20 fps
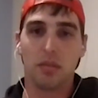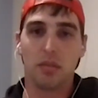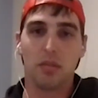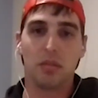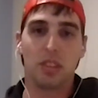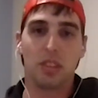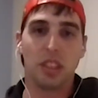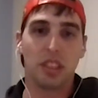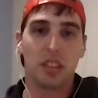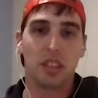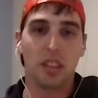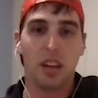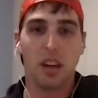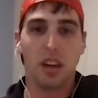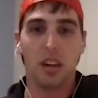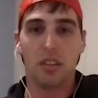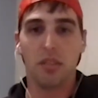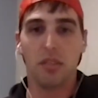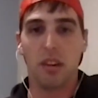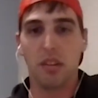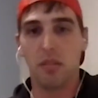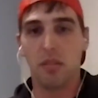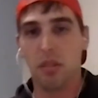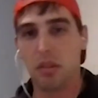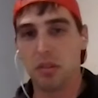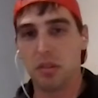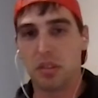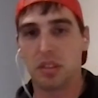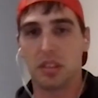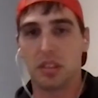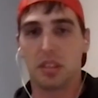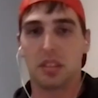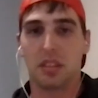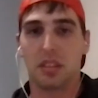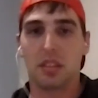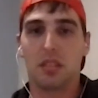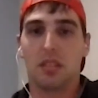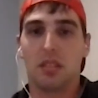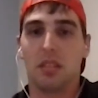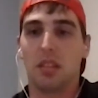Jigsaw, Ray
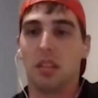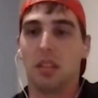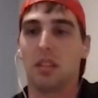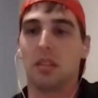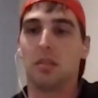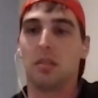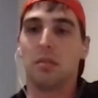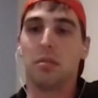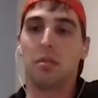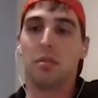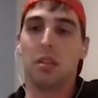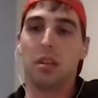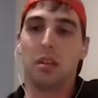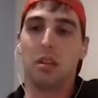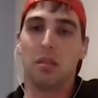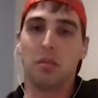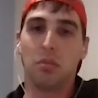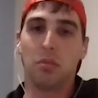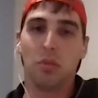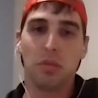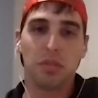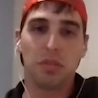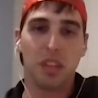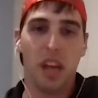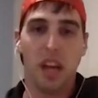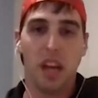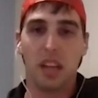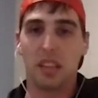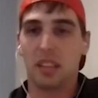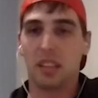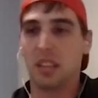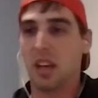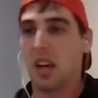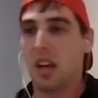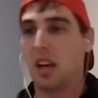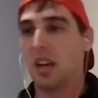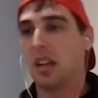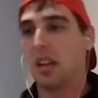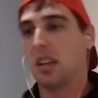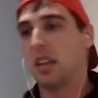Rosas, Wolf Zaddies,
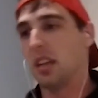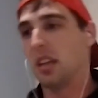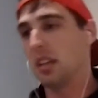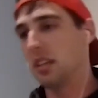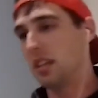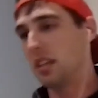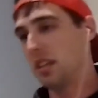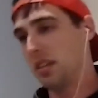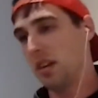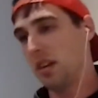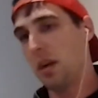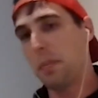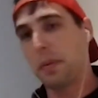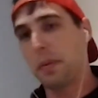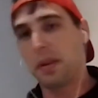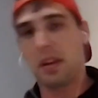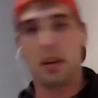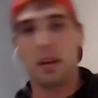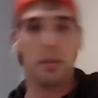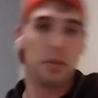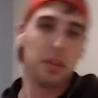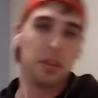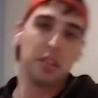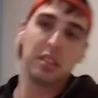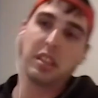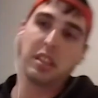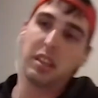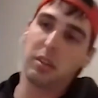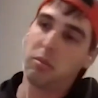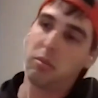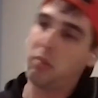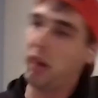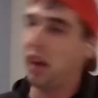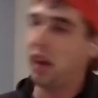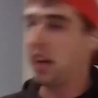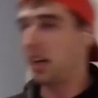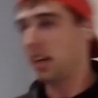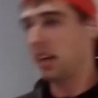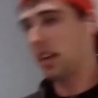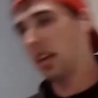up and comers, Nick
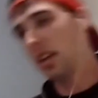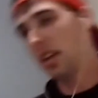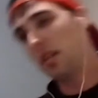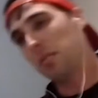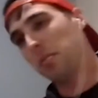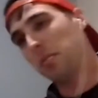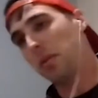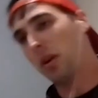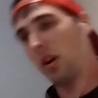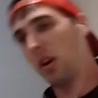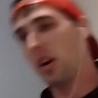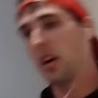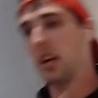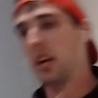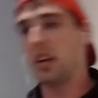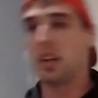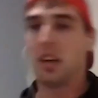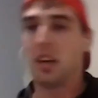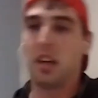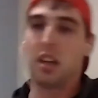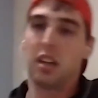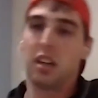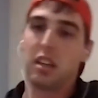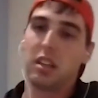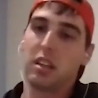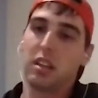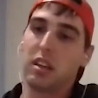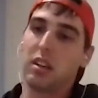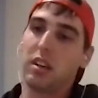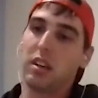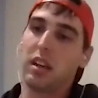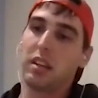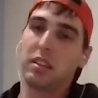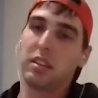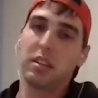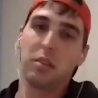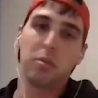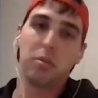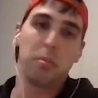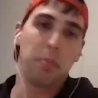Wayne, Keita Murray, on
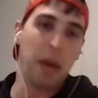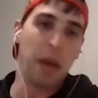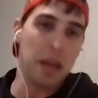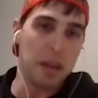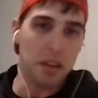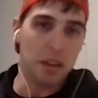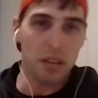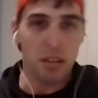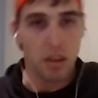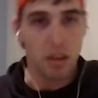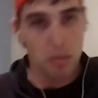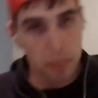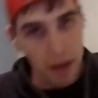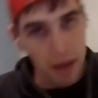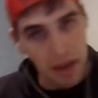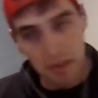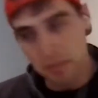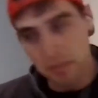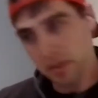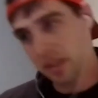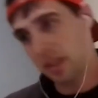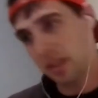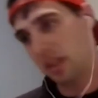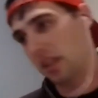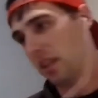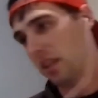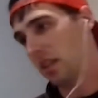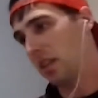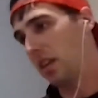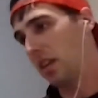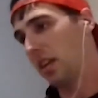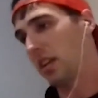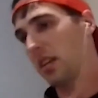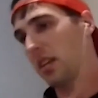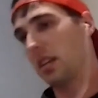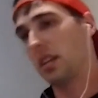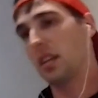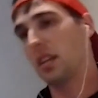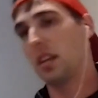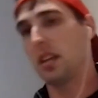there with Bateman
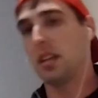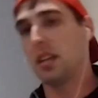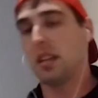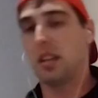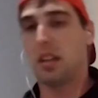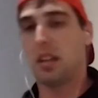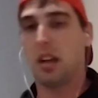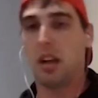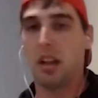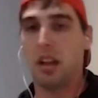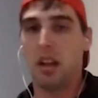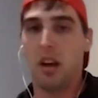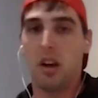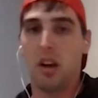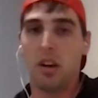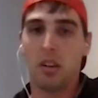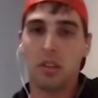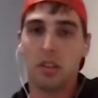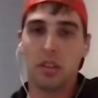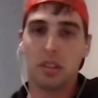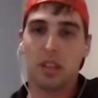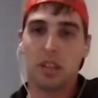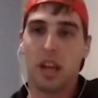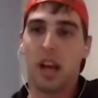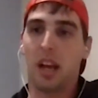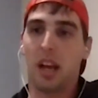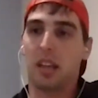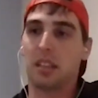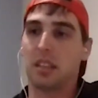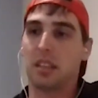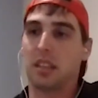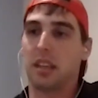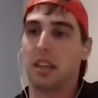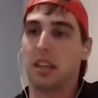and all those guys. And,